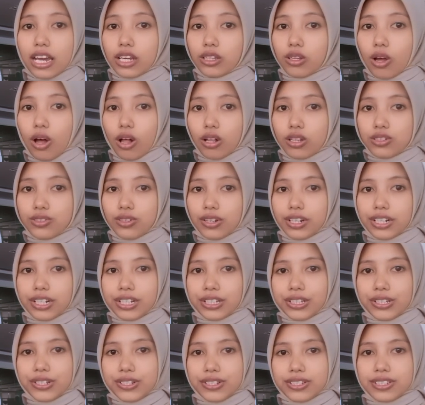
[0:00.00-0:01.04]
It also
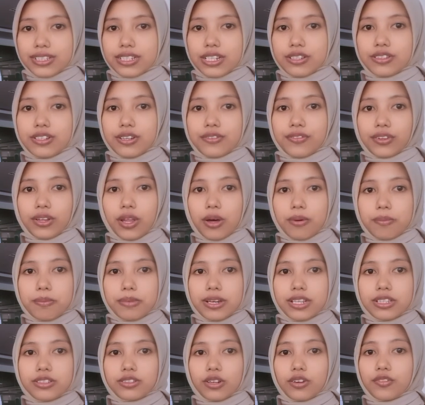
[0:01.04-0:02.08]
includes the
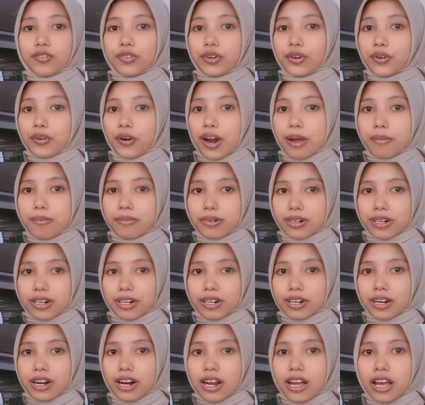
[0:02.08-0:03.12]
development of
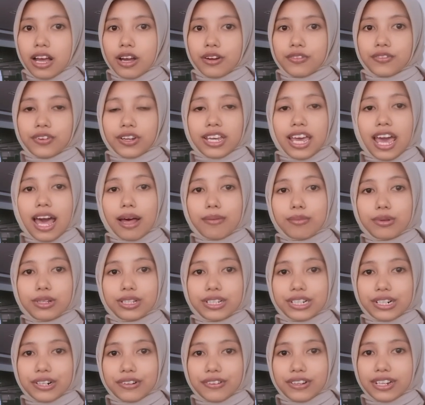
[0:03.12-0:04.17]
grammar,
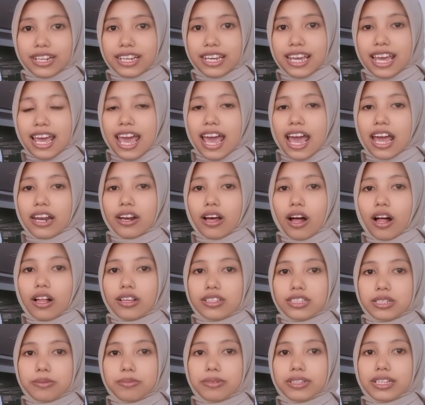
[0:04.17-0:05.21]
vocabulary, and
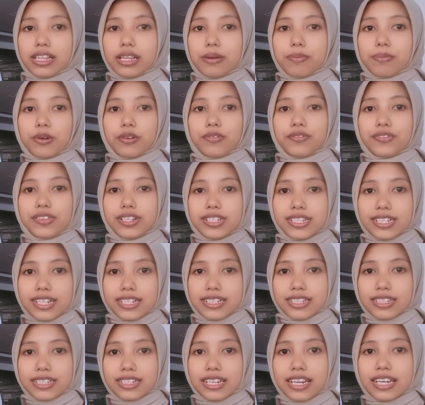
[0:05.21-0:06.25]
ultimately
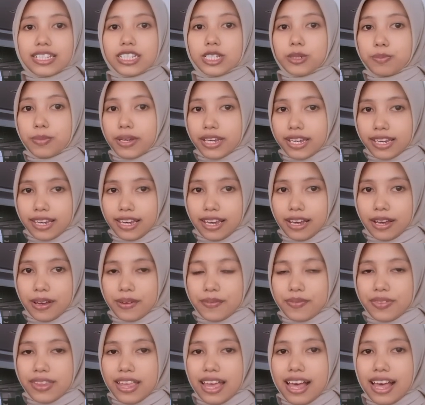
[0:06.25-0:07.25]
proficiency in speaking,